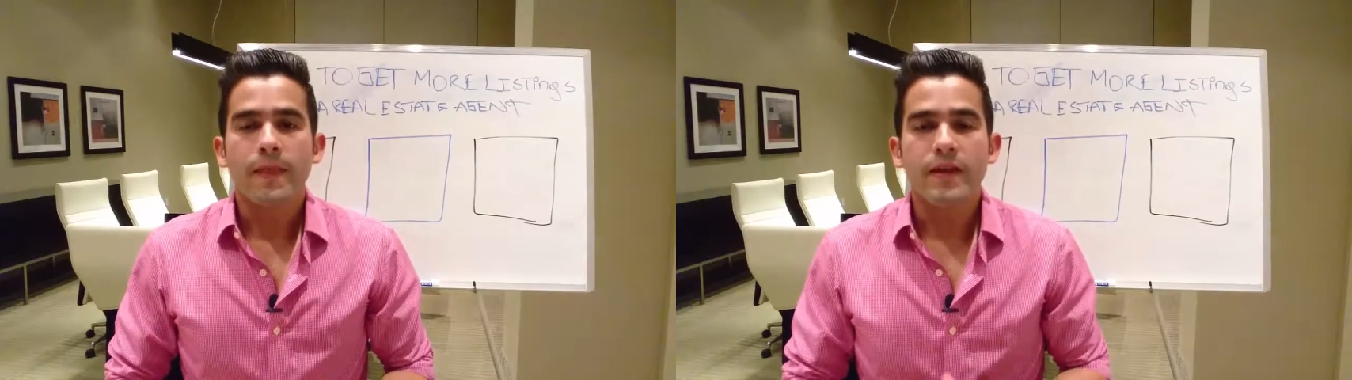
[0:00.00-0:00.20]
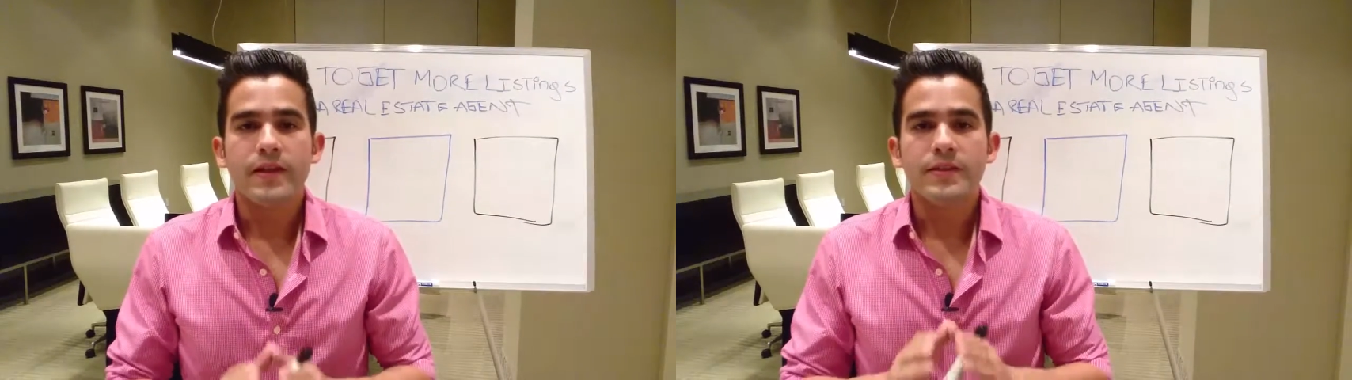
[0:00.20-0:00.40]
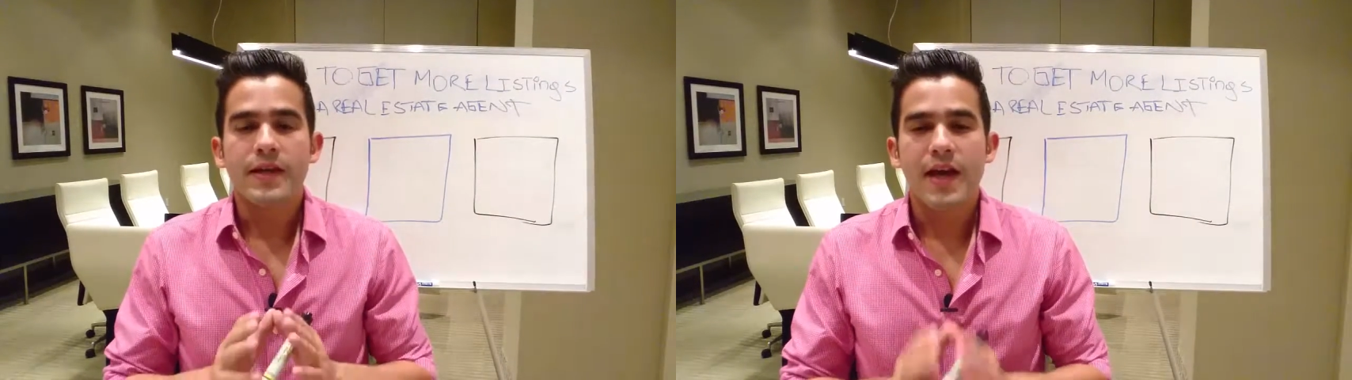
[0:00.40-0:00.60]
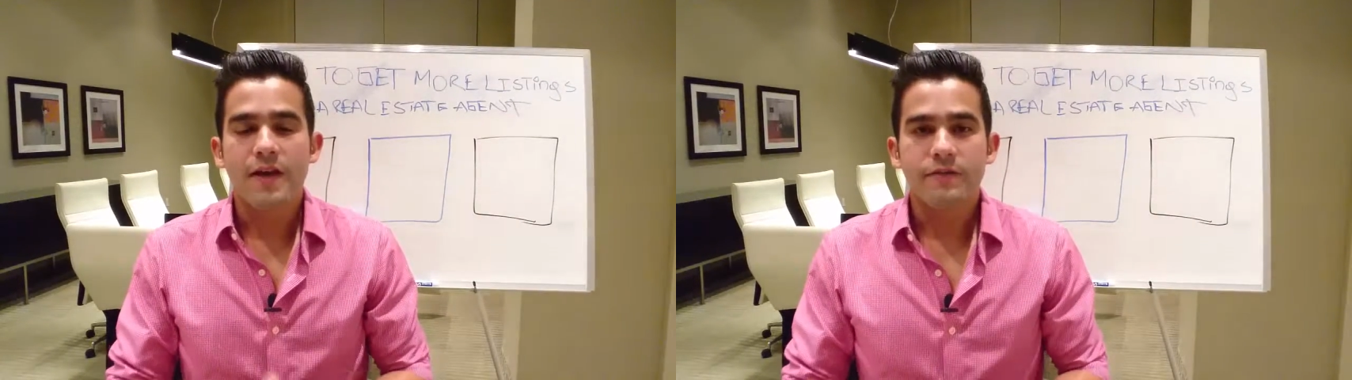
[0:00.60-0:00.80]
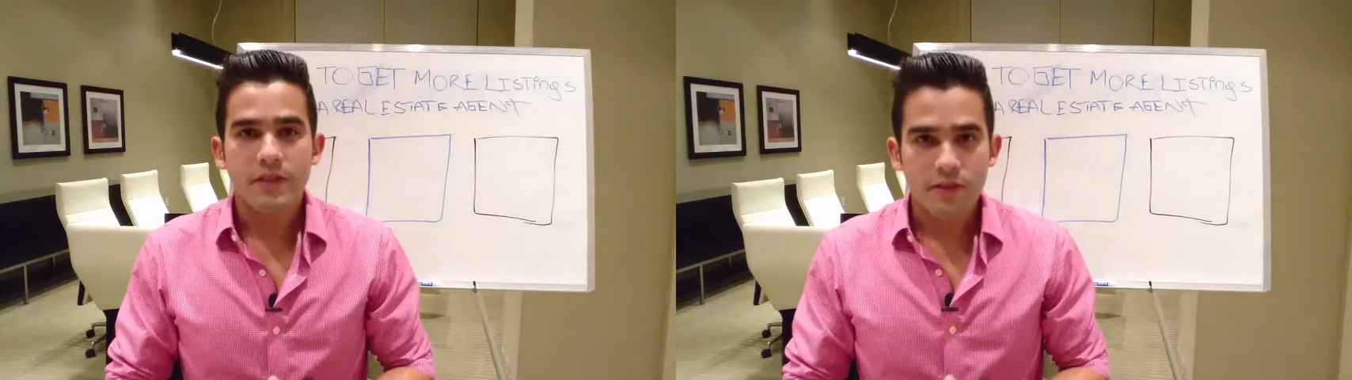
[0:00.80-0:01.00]
is
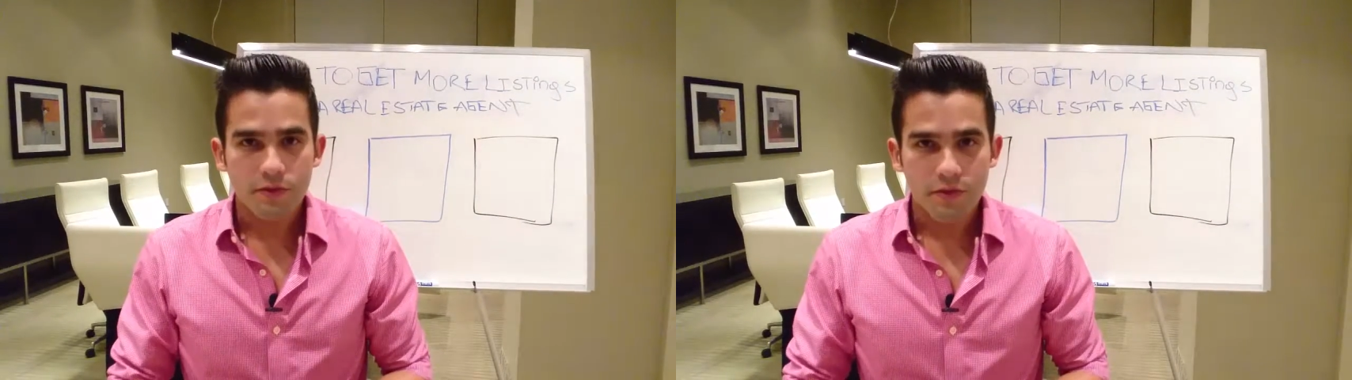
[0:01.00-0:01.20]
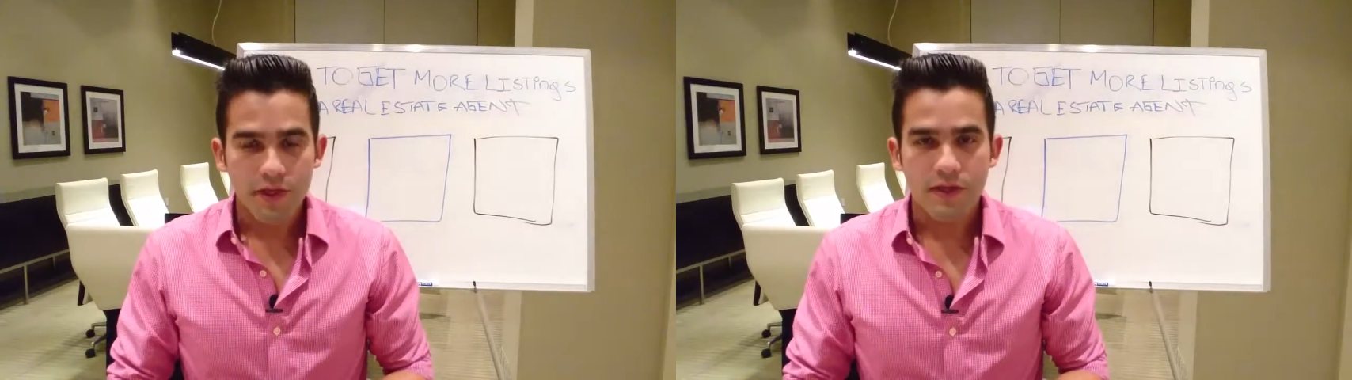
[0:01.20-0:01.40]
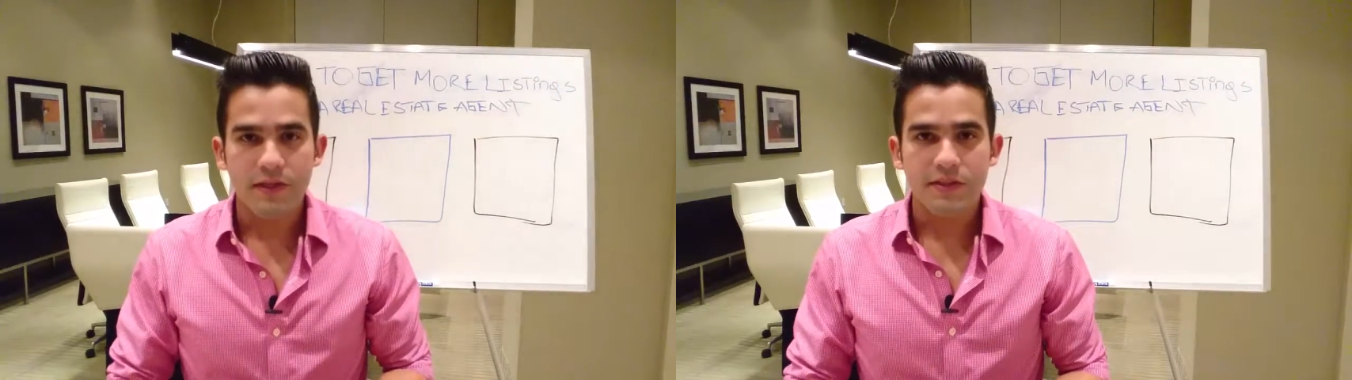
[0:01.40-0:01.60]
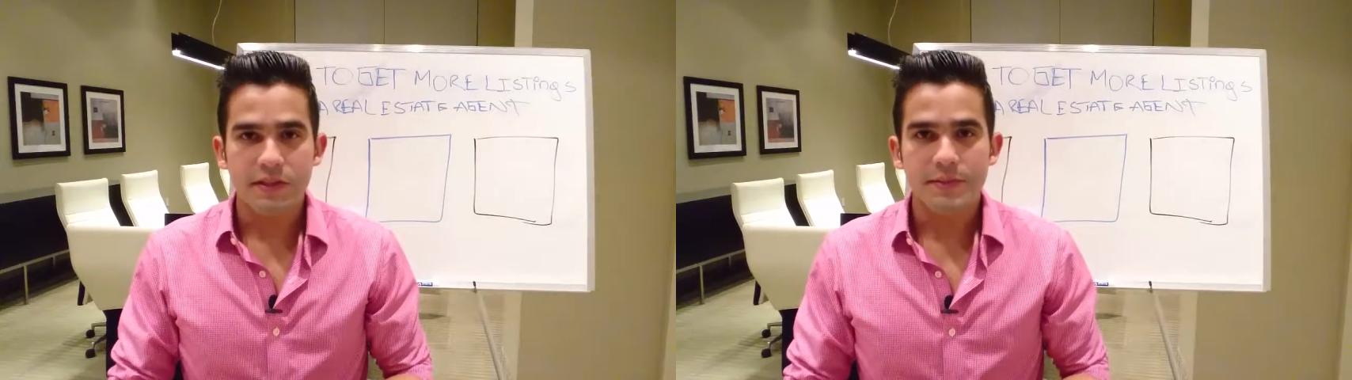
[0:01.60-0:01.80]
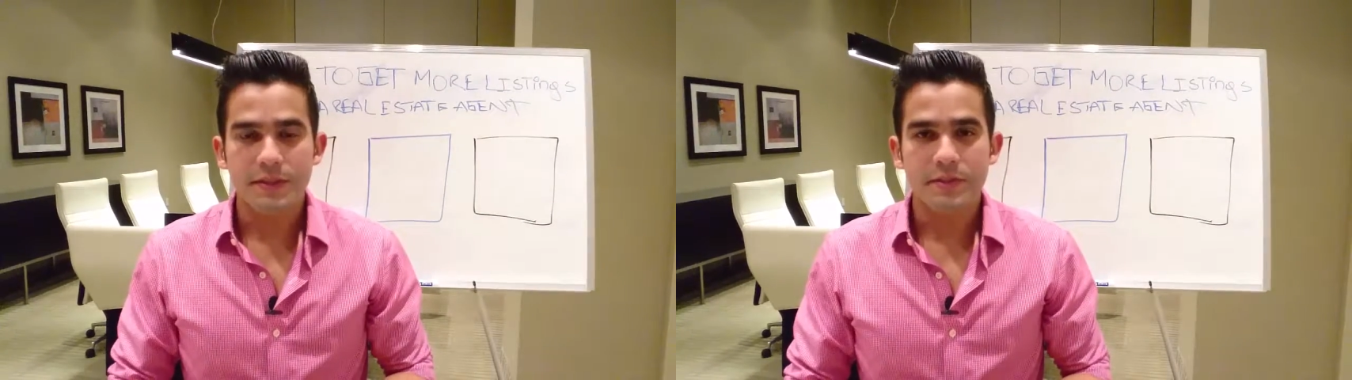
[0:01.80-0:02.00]
have these three
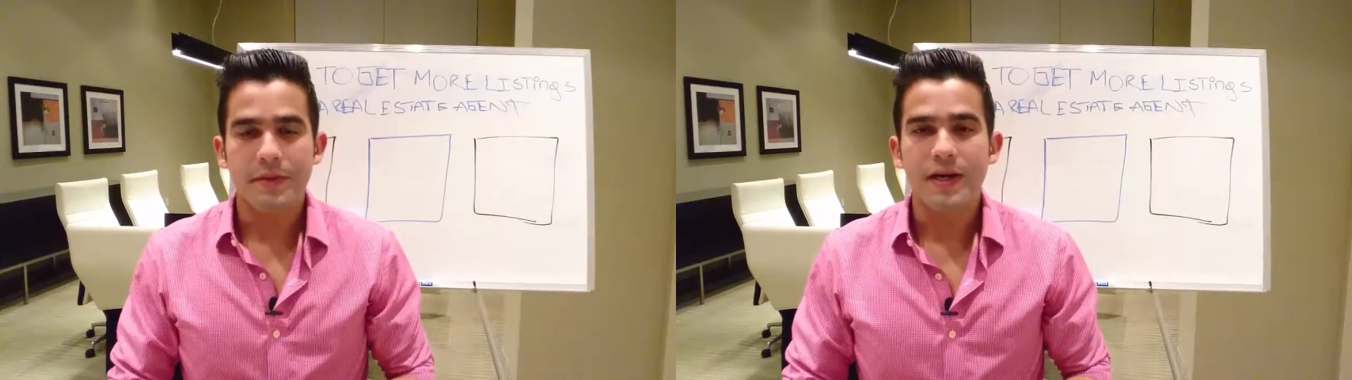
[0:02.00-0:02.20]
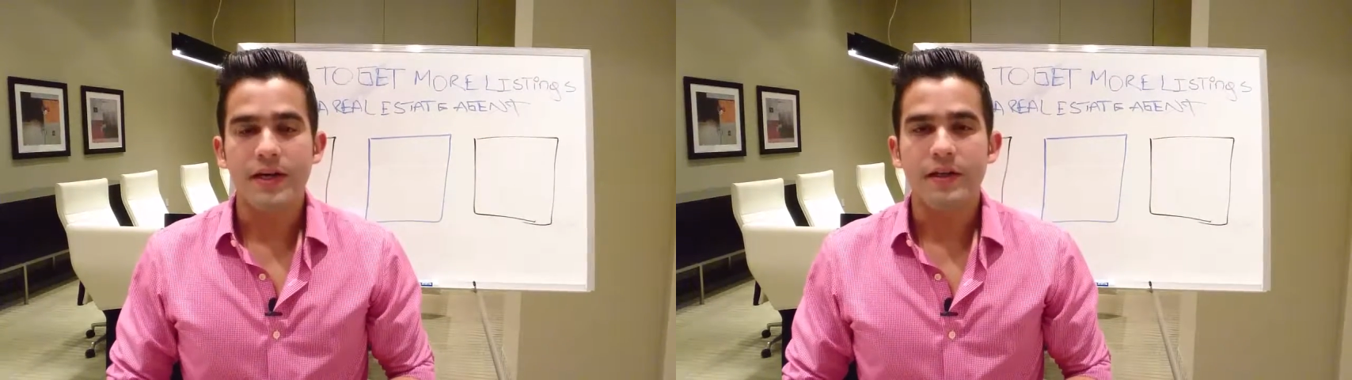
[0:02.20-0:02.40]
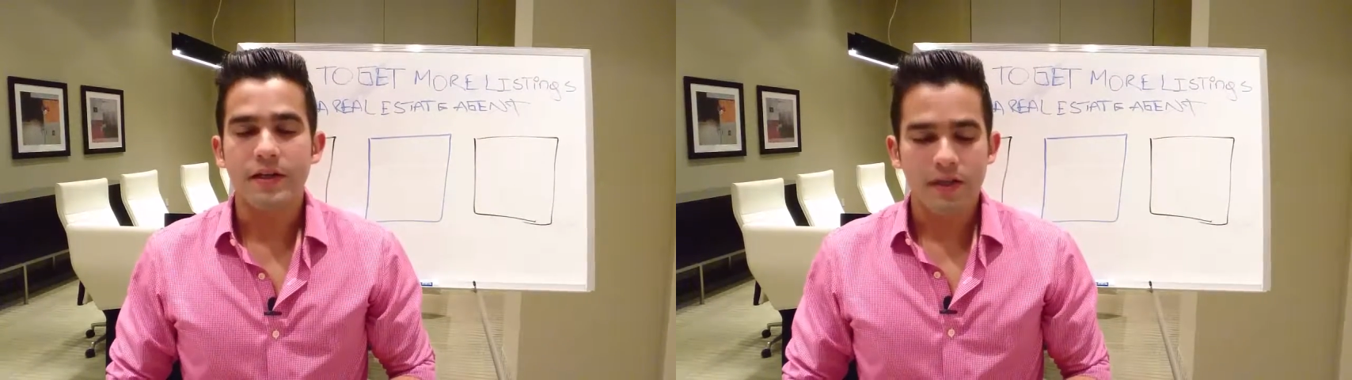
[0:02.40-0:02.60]
concepts in mind.